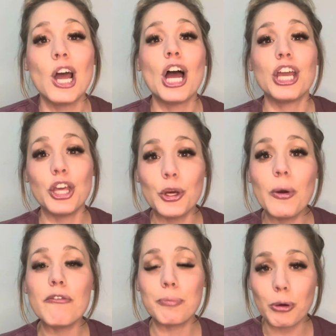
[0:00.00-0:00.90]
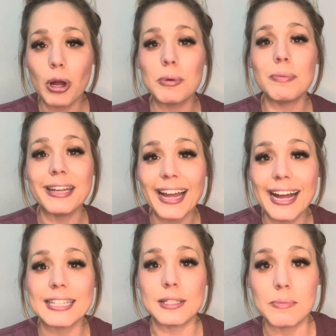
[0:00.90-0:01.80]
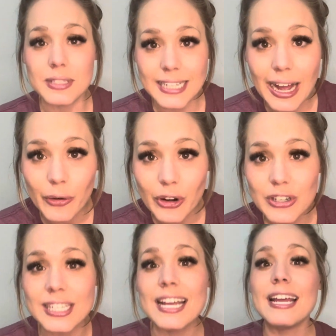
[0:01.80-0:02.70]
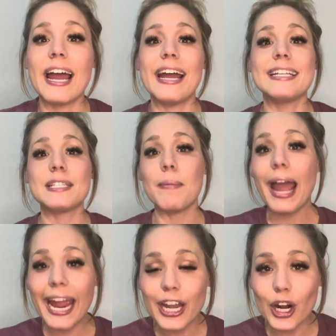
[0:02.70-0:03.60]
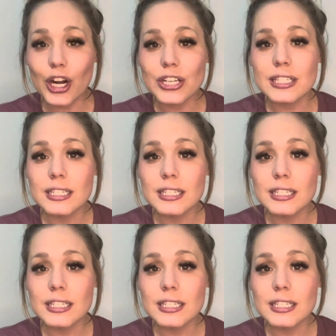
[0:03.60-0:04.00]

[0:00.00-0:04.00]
you have probably had some doubters and some haters